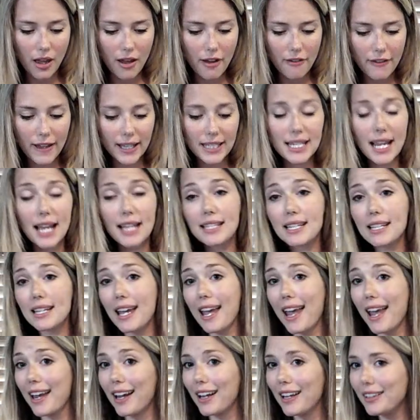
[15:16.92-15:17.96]
fantastic,
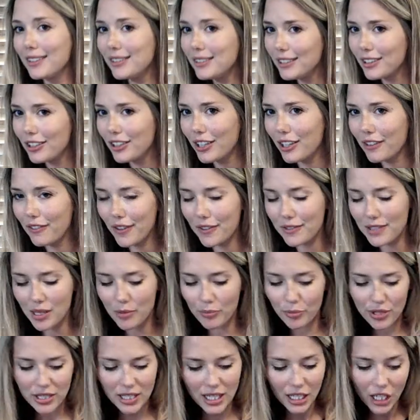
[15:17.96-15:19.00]
and you get
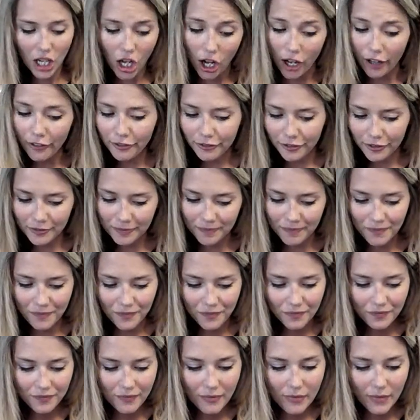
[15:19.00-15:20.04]
15% off.
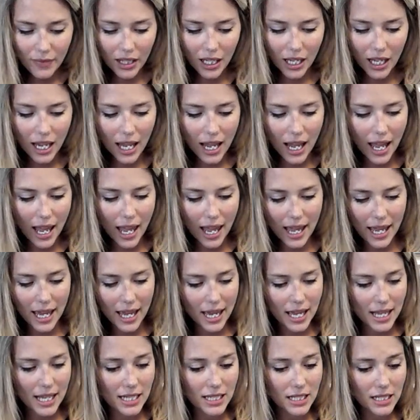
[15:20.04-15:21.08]

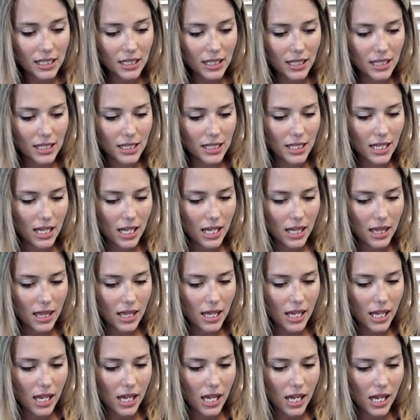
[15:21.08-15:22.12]
And let's
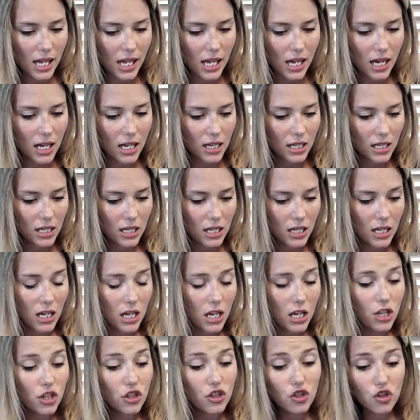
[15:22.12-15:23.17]
see,
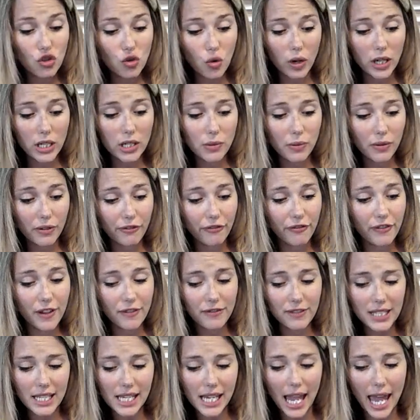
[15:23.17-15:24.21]
the shorts were
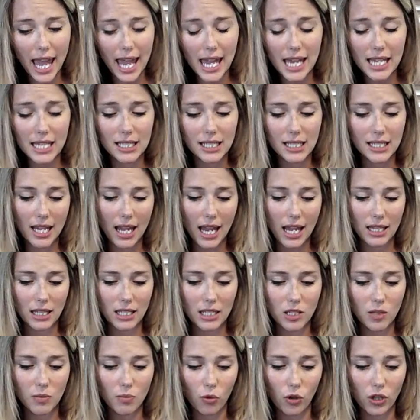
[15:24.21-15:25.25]
58 and the
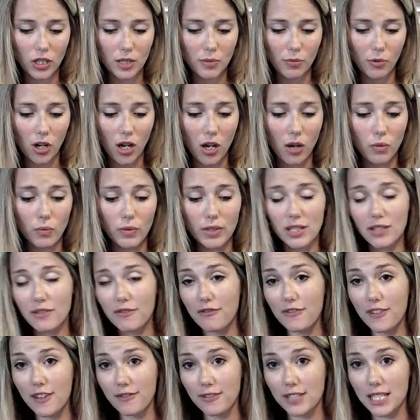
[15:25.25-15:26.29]
sports bra was
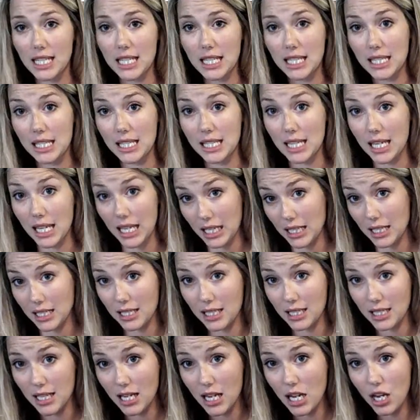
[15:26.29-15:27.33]
56.